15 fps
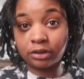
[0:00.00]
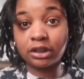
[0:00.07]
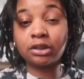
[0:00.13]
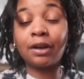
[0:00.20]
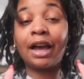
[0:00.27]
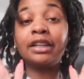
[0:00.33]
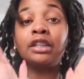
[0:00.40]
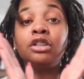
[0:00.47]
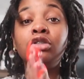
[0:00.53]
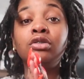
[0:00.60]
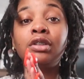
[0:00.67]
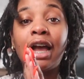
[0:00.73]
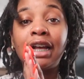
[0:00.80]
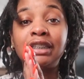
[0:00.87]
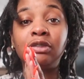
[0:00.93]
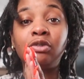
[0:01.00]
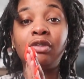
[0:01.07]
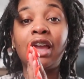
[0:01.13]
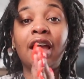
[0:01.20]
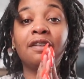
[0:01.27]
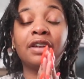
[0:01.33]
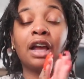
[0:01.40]
So I need you guys, if you
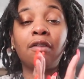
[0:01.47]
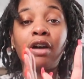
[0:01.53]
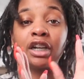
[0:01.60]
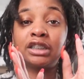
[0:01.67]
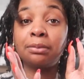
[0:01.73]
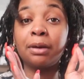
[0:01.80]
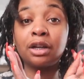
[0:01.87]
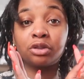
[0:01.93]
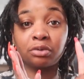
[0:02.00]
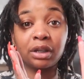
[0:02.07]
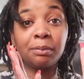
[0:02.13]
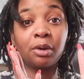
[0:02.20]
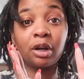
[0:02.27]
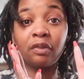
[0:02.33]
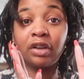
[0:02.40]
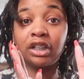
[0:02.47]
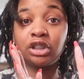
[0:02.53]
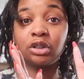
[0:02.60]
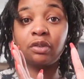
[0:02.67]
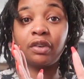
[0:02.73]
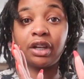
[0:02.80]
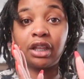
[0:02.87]
have not watched my 3
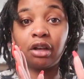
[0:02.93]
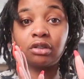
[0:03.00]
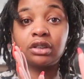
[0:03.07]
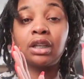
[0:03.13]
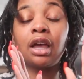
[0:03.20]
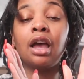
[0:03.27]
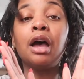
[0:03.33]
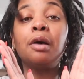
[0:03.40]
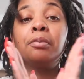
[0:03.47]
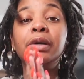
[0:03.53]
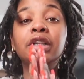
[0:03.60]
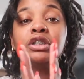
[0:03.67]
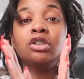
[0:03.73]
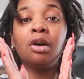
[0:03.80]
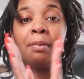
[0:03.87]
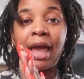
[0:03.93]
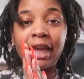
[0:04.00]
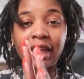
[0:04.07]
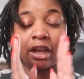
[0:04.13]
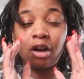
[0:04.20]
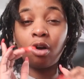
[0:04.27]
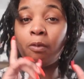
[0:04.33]
motivational videos, please go
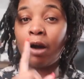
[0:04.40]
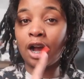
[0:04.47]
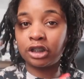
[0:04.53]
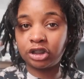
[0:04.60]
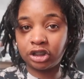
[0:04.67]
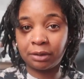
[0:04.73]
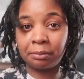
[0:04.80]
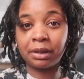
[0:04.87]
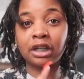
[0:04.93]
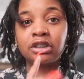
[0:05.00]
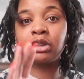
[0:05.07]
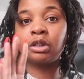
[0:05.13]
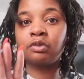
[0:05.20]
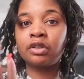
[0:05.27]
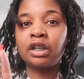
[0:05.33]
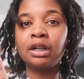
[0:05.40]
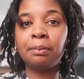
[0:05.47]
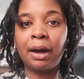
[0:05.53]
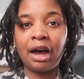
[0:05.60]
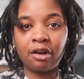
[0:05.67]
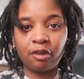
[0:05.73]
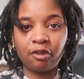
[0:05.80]
back and go watch them because they're very
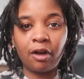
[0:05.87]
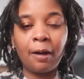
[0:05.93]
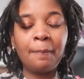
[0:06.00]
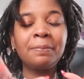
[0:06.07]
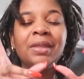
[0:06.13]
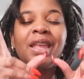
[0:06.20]
powerful.